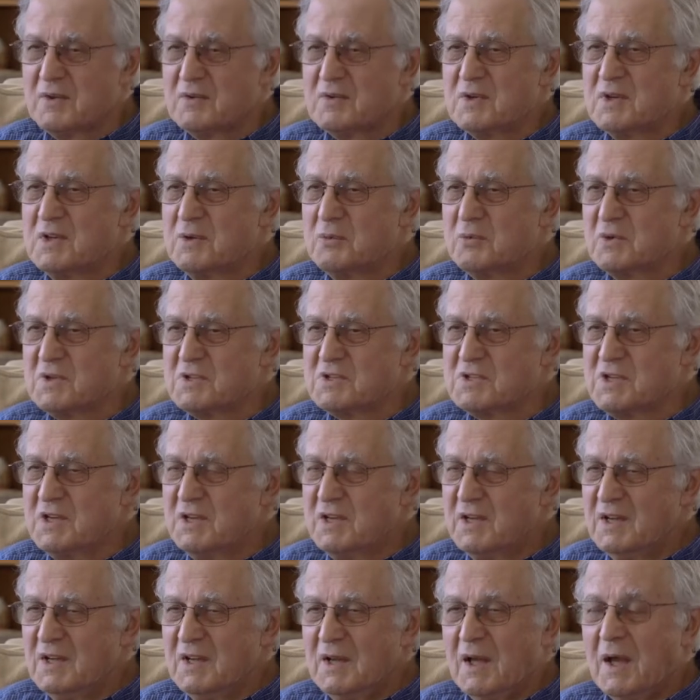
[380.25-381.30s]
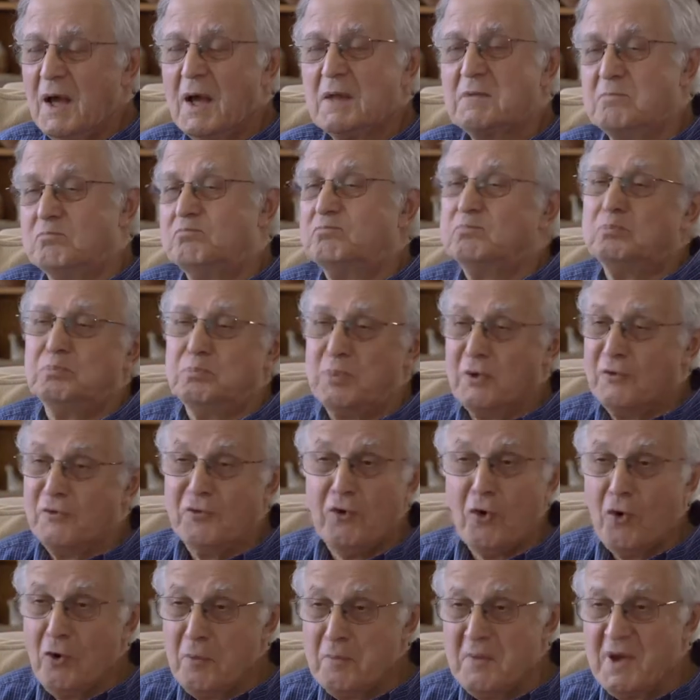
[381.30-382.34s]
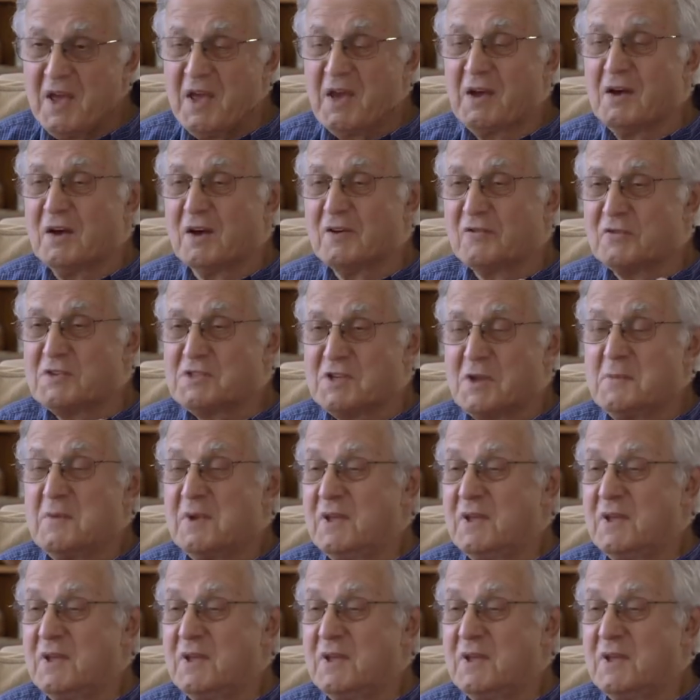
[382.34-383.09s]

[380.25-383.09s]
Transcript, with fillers: I mean, it was uh, before me, obviously.